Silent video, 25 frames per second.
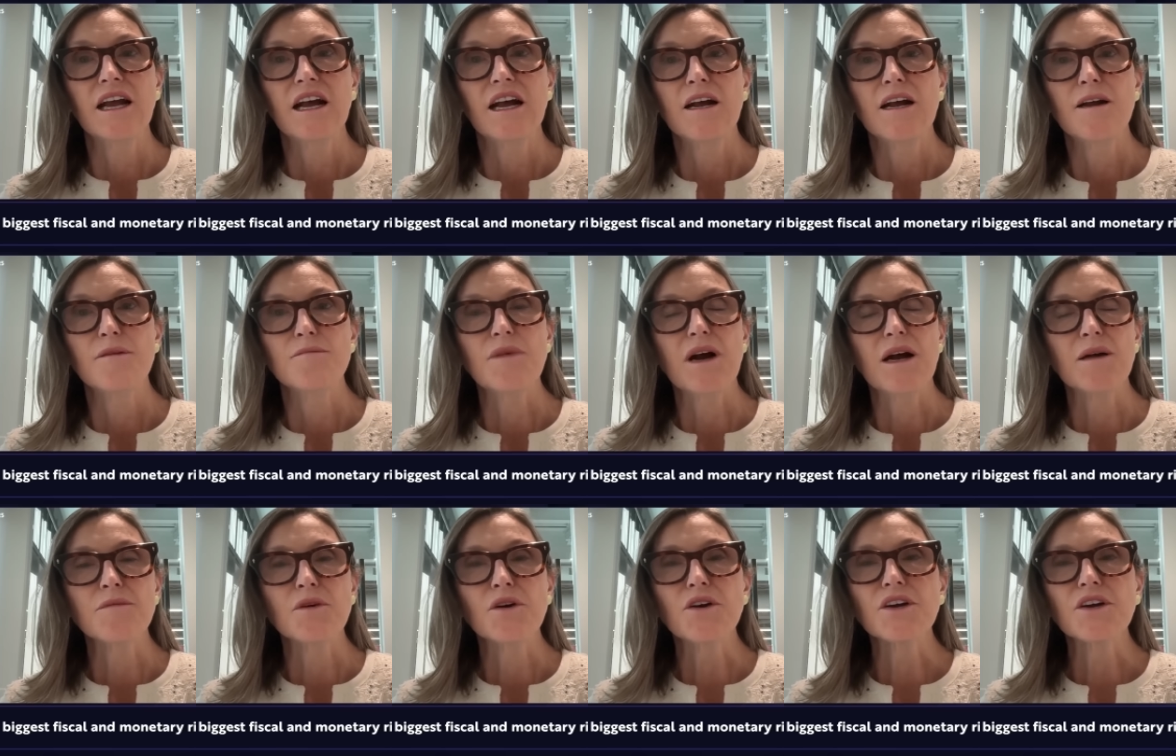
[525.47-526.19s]

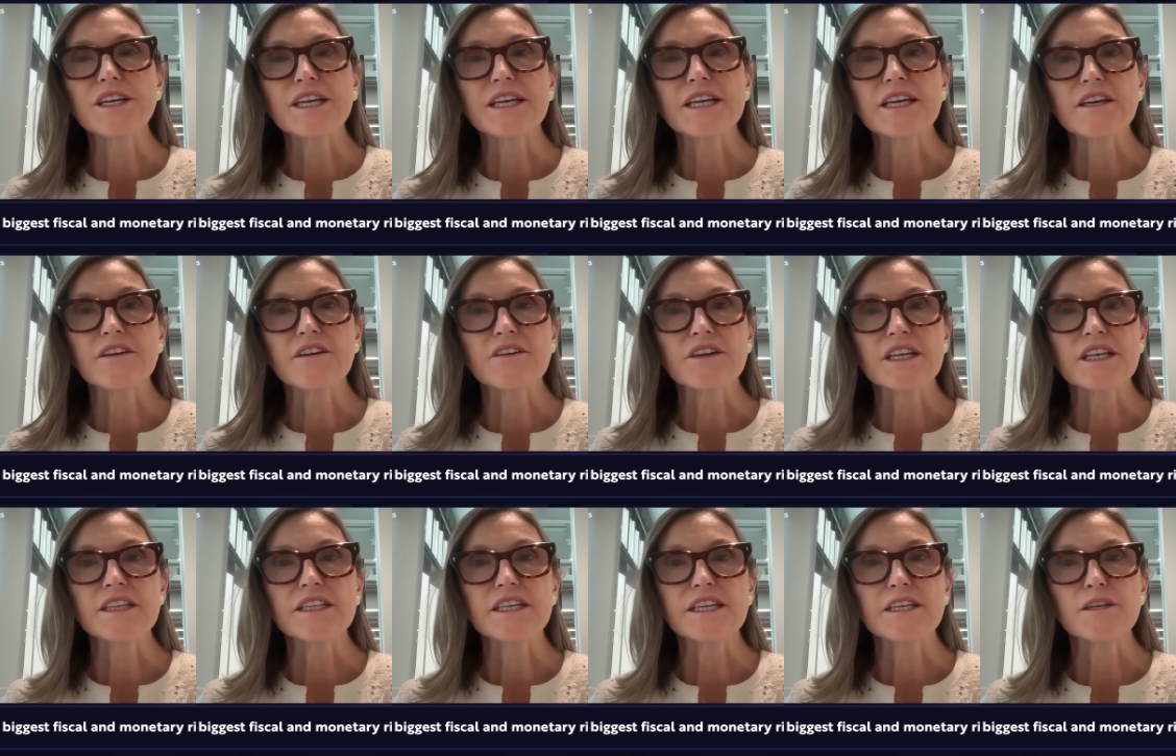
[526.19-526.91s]
I'm already
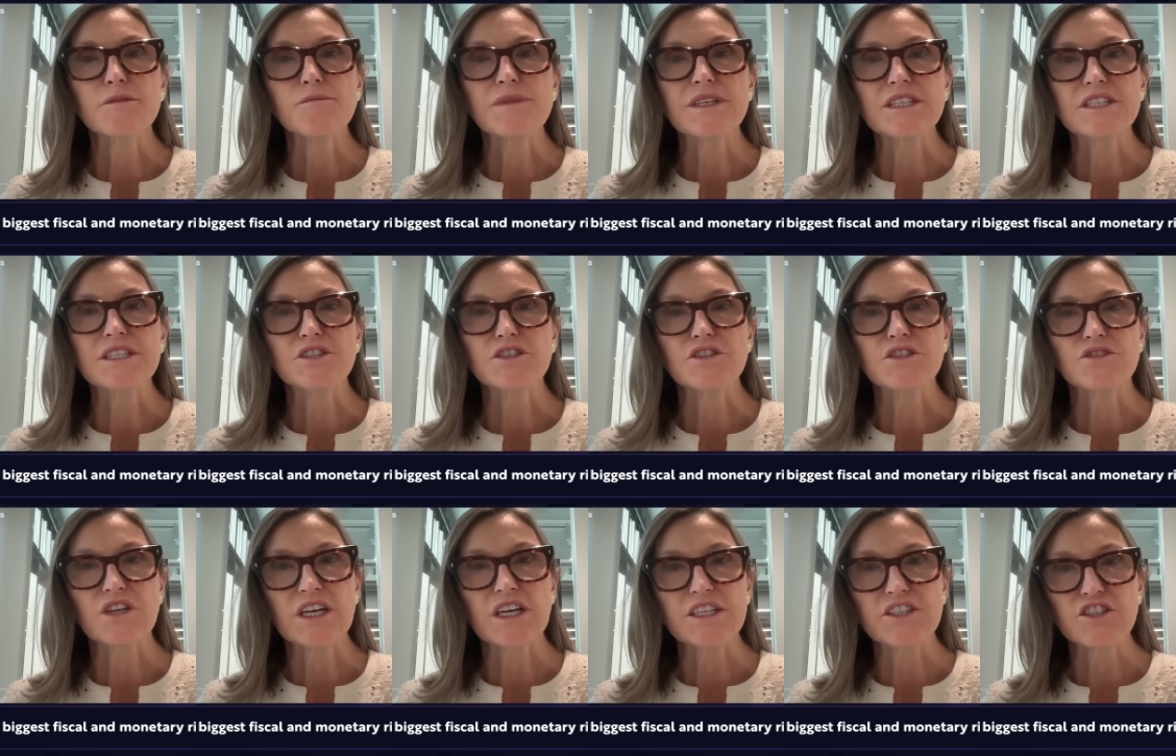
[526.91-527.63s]
hearing the
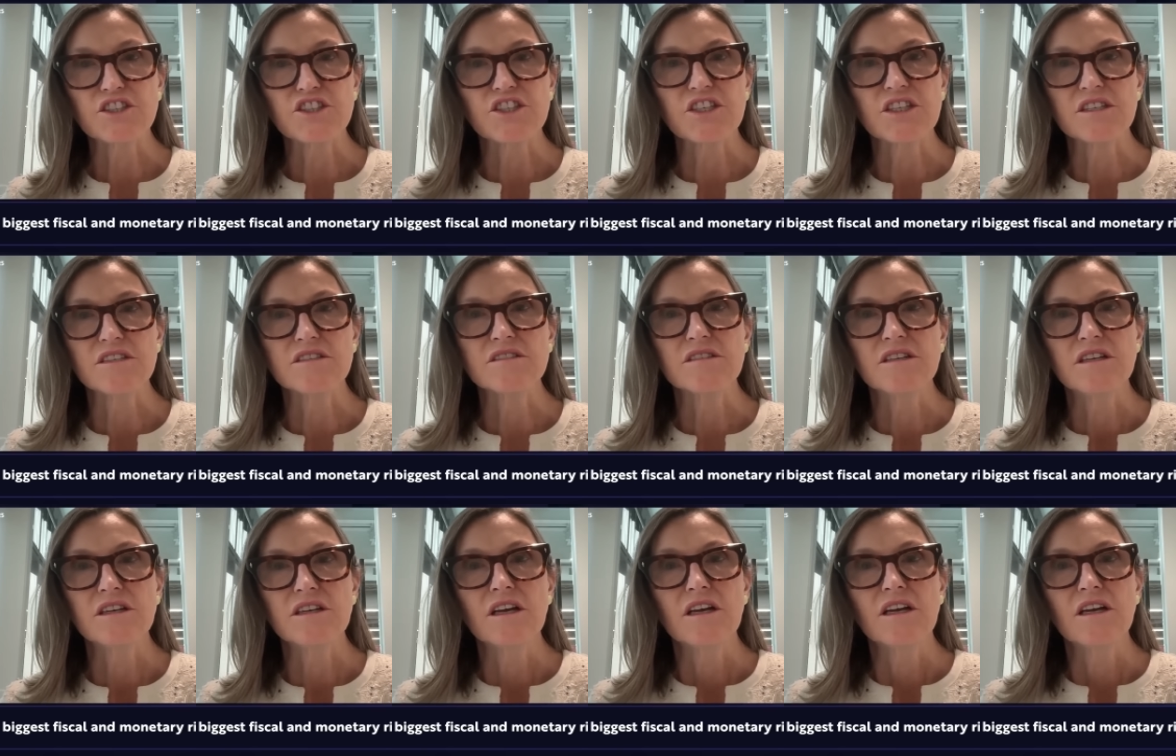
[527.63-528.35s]

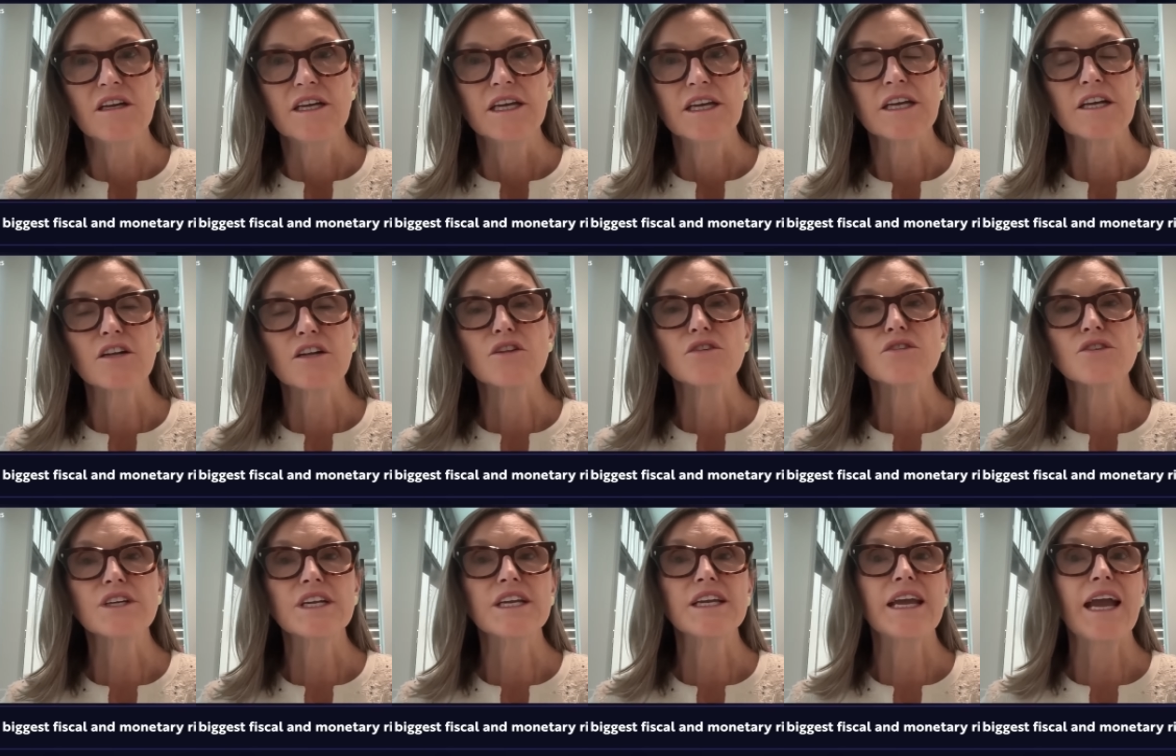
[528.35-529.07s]
administration,
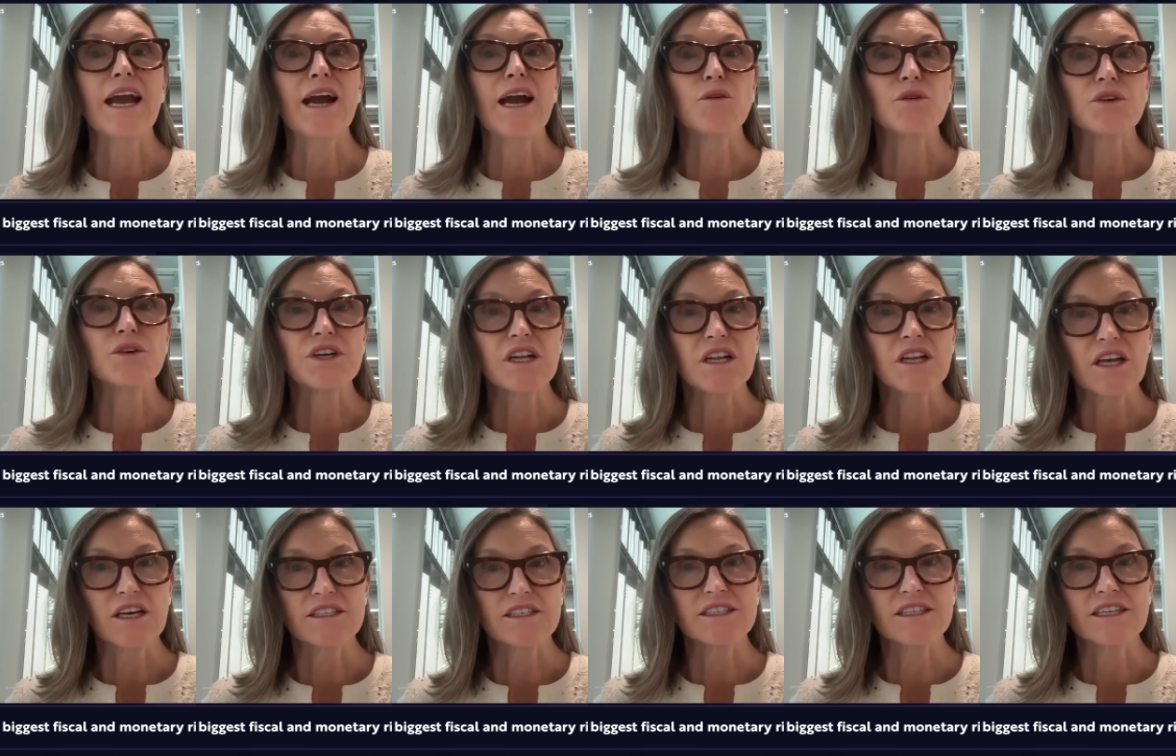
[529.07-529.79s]
including Howard
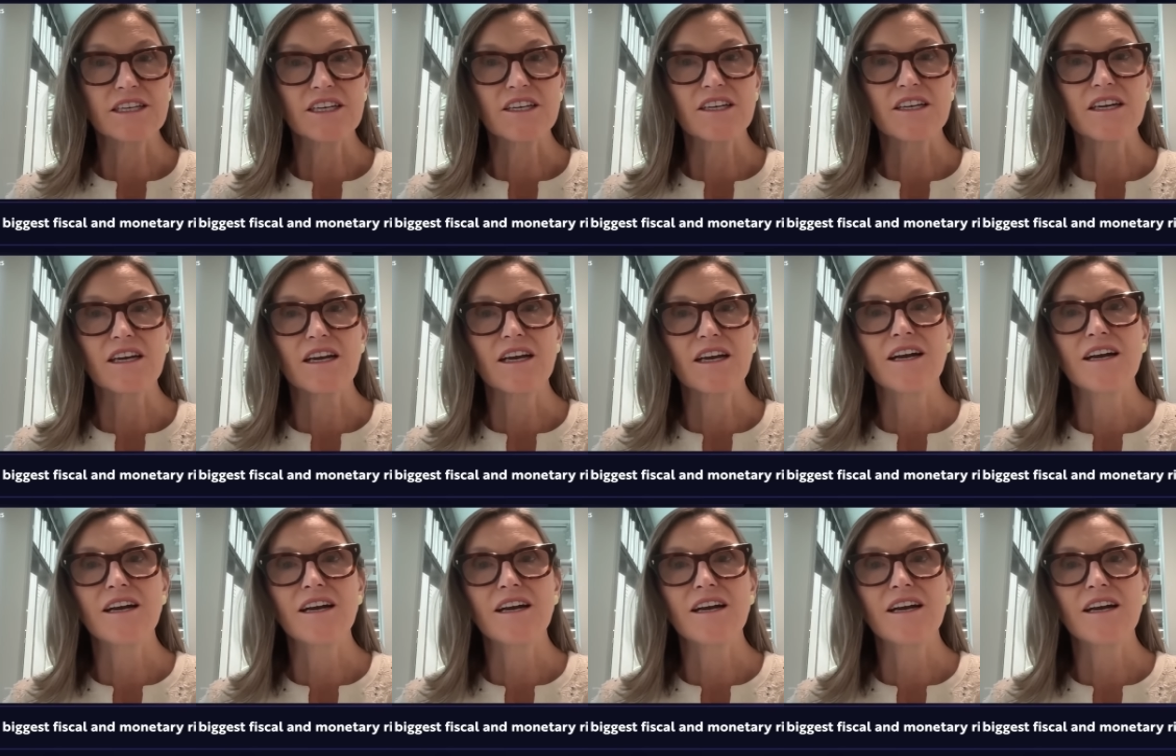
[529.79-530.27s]
Lutnick,